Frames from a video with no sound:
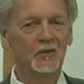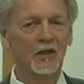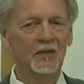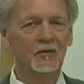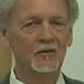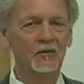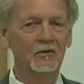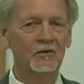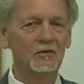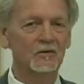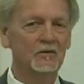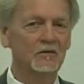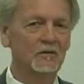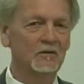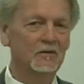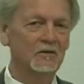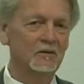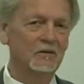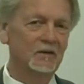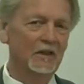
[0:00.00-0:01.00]
Brother
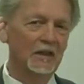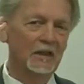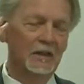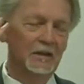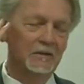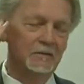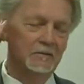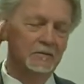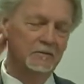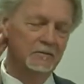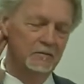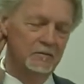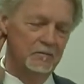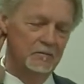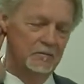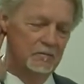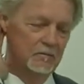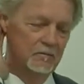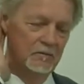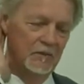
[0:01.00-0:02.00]
uh,
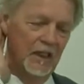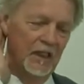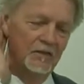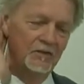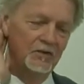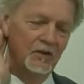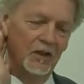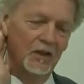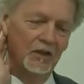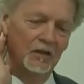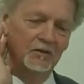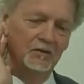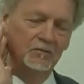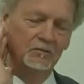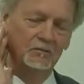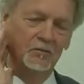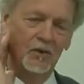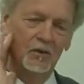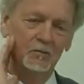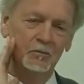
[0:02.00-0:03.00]
Anton,
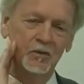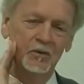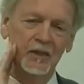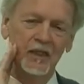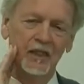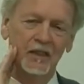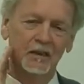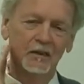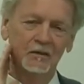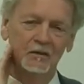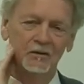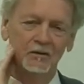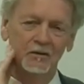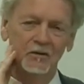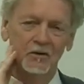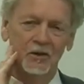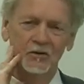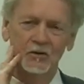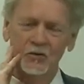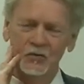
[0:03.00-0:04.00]
Brother Burnett,
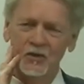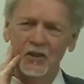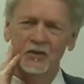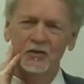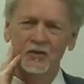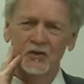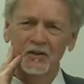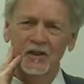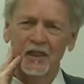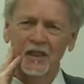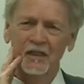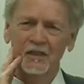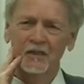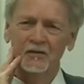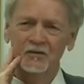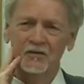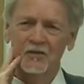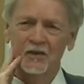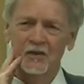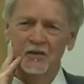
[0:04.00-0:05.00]
are you teaching that,
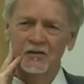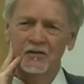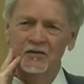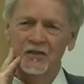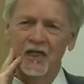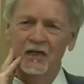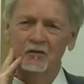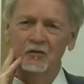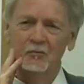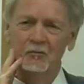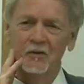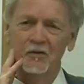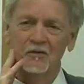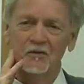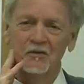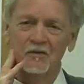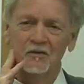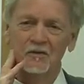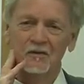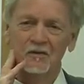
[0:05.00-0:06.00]
uh, the
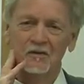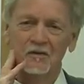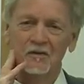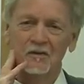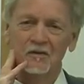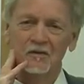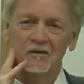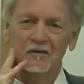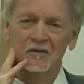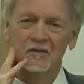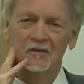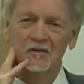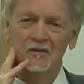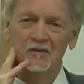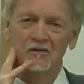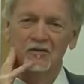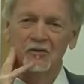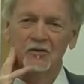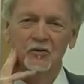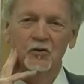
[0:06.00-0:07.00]
sacraments?
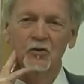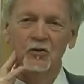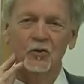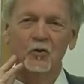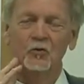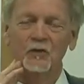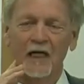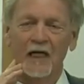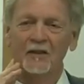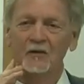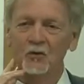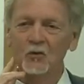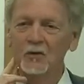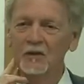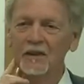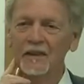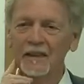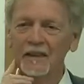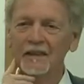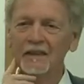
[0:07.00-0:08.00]
You're no doubt
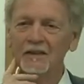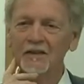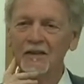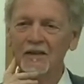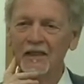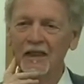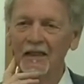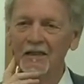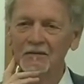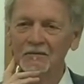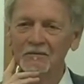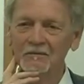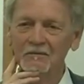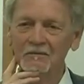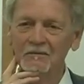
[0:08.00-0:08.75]
going to get into that.